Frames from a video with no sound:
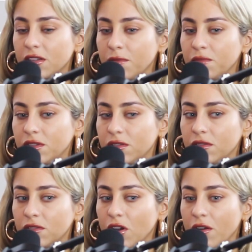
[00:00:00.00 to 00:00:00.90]
I'm
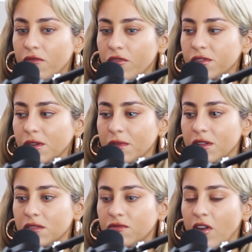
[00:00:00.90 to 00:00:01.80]
going through something
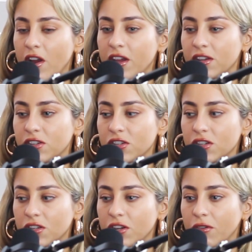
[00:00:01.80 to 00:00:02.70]
that's fresh,
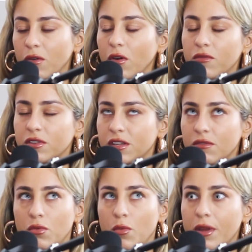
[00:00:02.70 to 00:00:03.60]
you know, I obviously
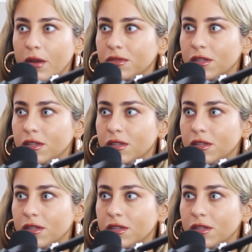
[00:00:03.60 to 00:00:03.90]
will be able to